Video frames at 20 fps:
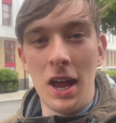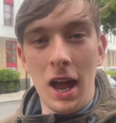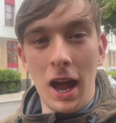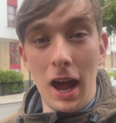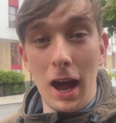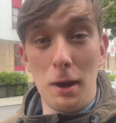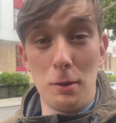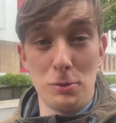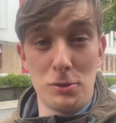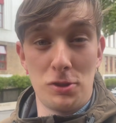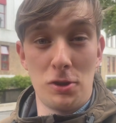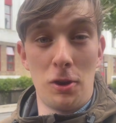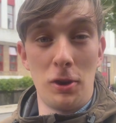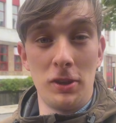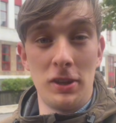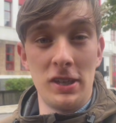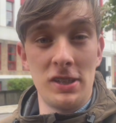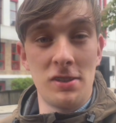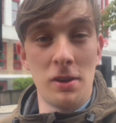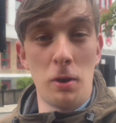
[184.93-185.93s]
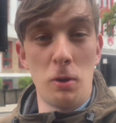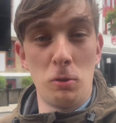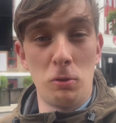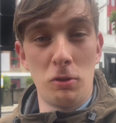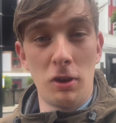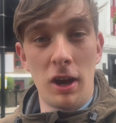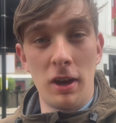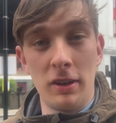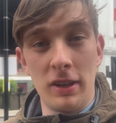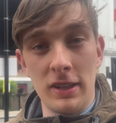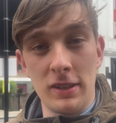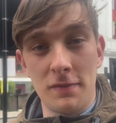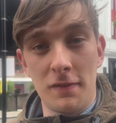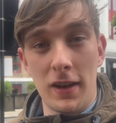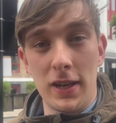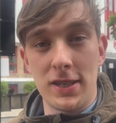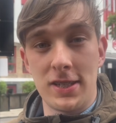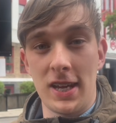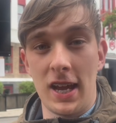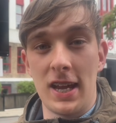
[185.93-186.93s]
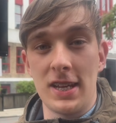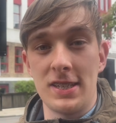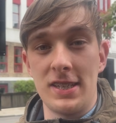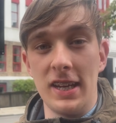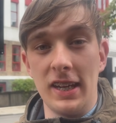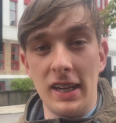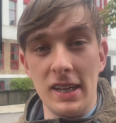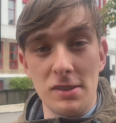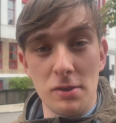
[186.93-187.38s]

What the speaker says: outside this old ground is fantastic. It's